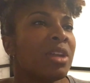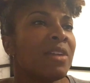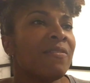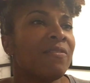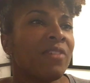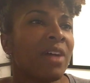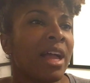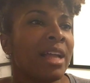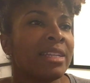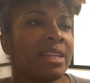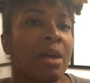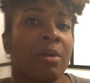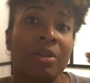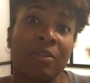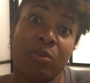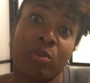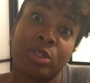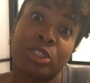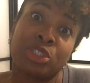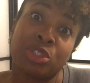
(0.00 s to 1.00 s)
can find out
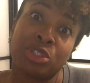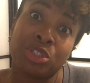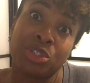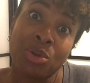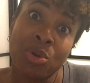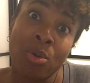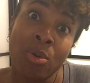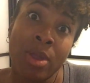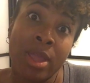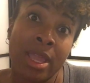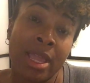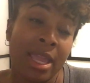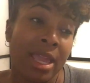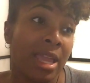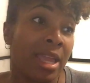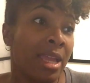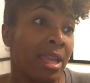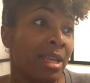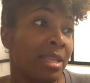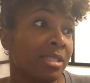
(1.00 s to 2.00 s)
if what you're doing
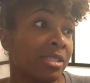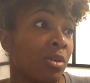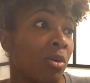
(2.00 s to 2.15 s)
is